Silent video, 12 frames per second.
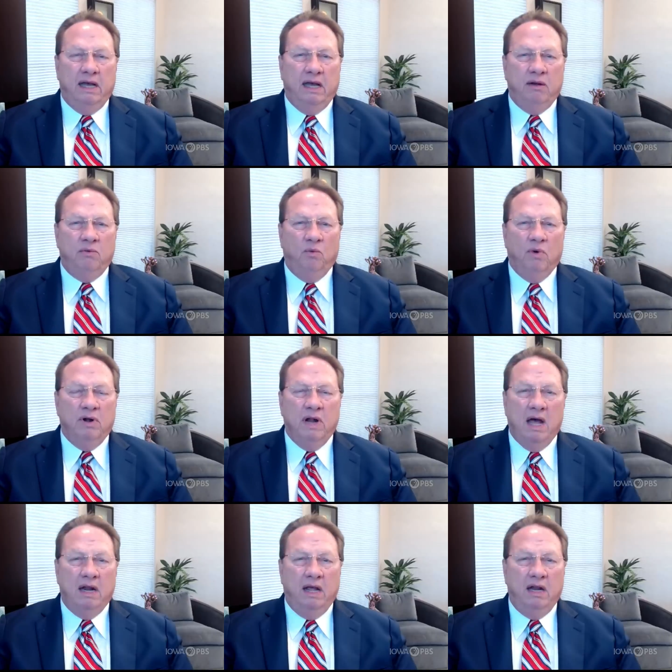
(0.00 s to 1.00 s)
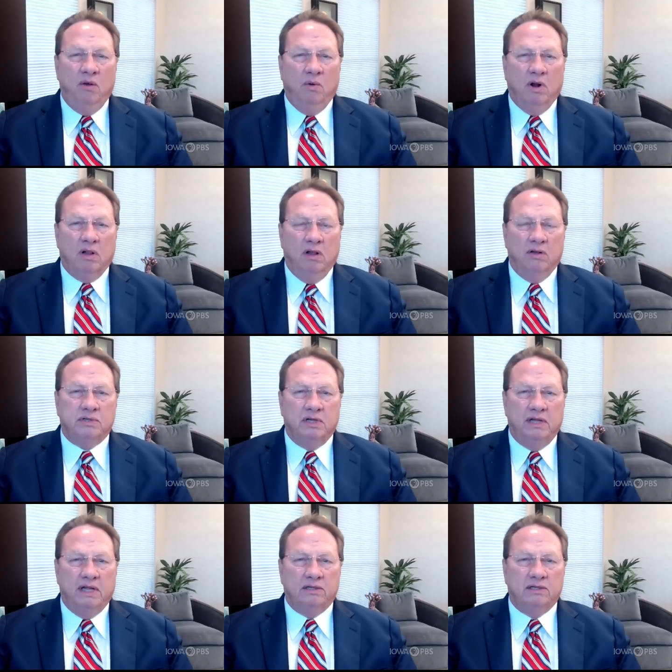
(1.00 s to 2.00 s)
and we're not anywhere close
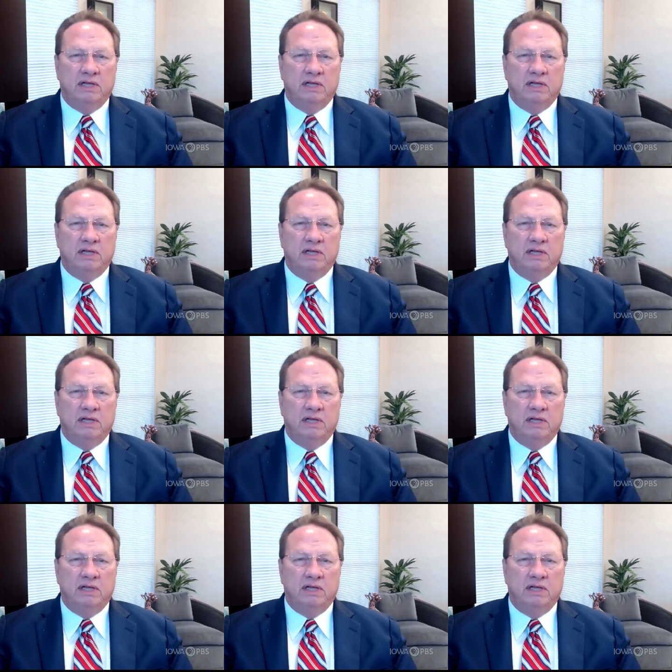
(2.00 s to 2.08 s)
to that